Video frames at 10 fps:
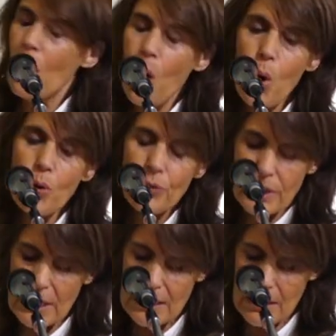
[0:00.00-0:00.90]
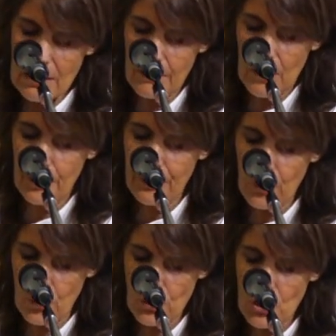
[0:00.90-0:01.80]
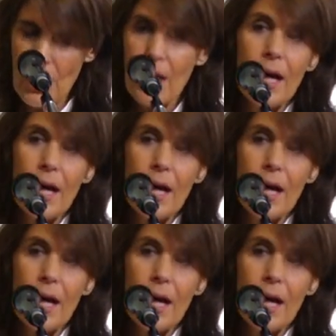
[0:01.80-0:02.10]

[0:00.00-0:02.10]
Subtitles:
a whole system approach.